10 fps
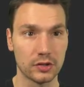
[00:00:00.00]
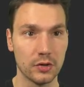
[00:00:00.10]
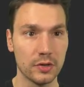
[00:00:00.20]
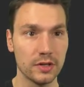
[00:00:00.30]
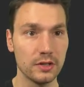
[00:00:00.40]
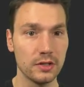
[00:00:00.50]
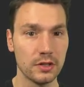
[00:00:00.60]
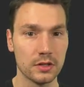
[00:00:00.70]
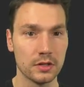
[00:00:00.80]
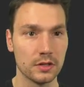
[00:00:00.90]
token,
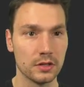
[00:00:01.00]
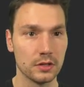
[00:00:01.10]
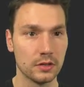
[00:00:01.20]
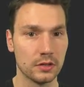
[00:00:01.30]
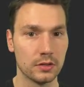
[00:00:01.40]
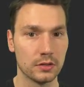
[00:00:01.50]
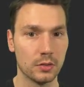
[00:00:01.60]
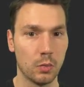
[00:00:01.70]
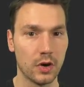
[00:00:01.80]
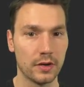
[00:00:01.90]

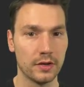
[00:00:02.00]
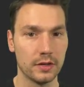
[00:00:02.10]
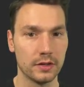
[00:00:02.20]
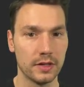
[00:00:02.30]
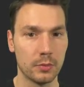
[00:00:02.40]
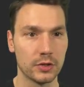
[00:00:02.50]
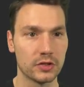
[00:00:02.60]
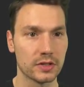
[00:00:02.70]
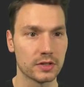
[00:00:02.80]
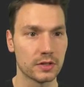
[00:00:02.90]
the one that we
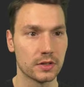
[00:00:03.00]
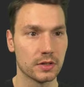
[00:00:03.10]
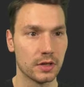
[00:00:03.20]
just